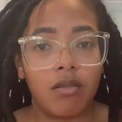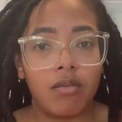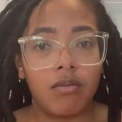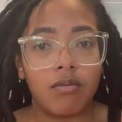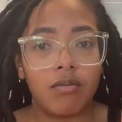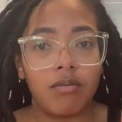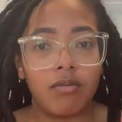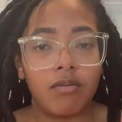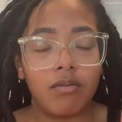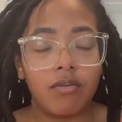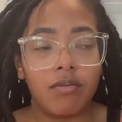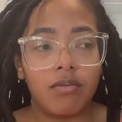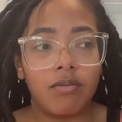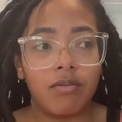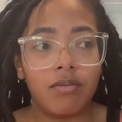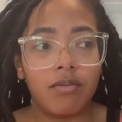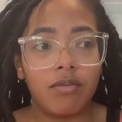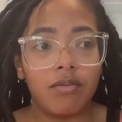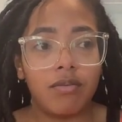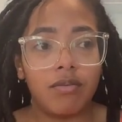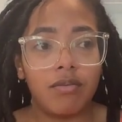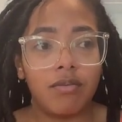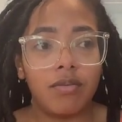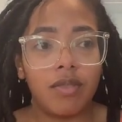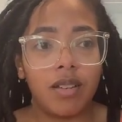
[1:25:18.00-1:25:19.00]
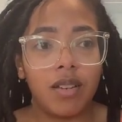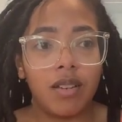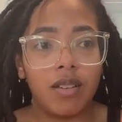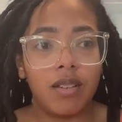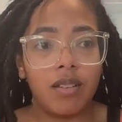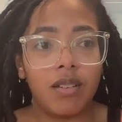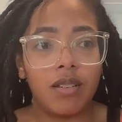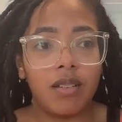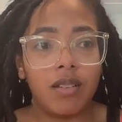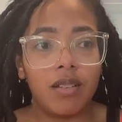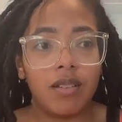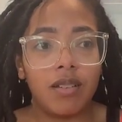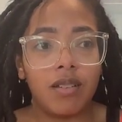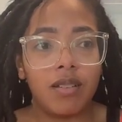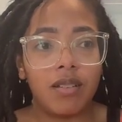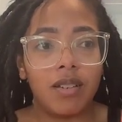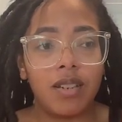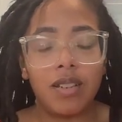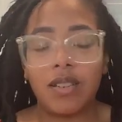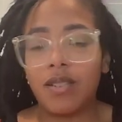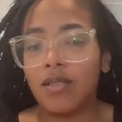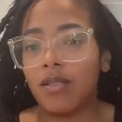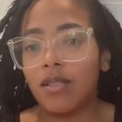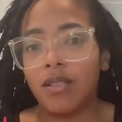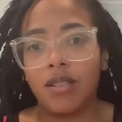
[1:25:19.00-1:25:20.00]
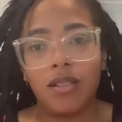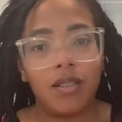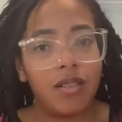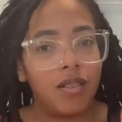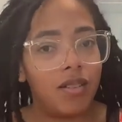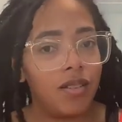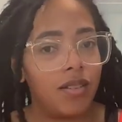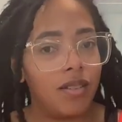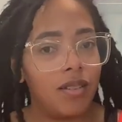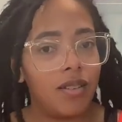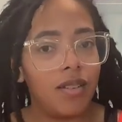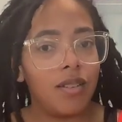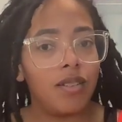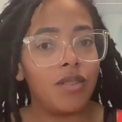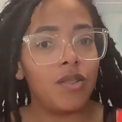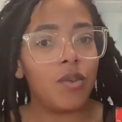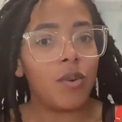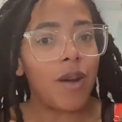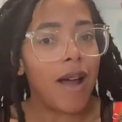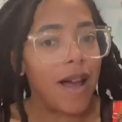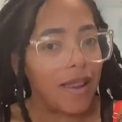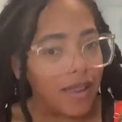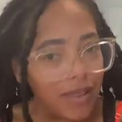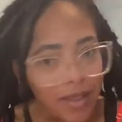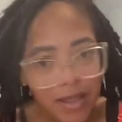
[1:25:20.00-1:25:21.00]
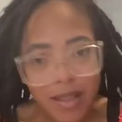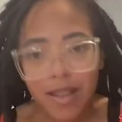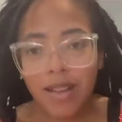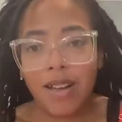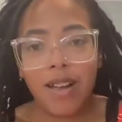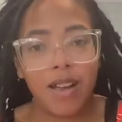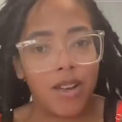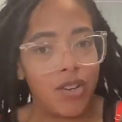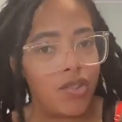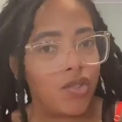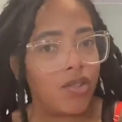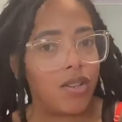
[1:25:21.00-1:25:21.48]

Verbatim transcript: old. Did you? No, it's okay. Do I look a